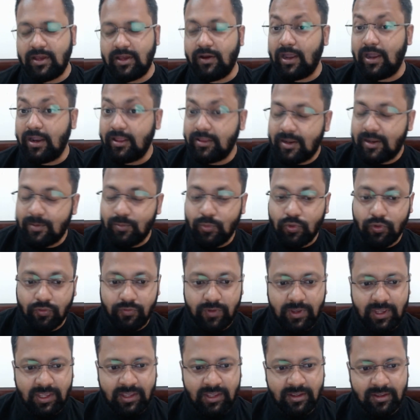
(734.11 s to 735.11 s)
another
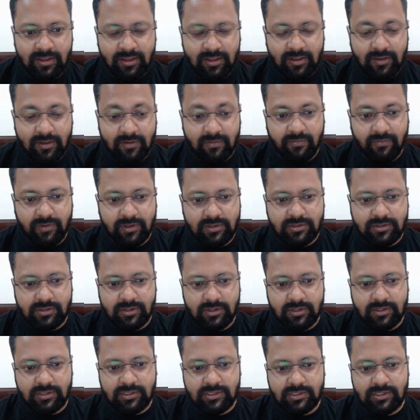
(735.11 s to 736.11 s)
movie which
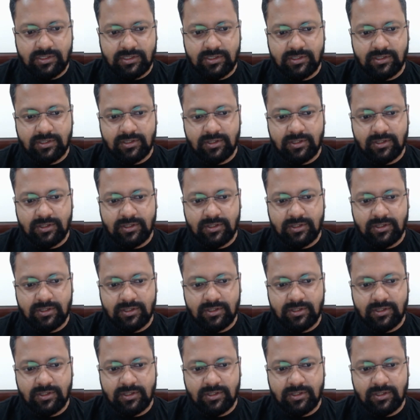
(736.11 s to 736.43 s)
is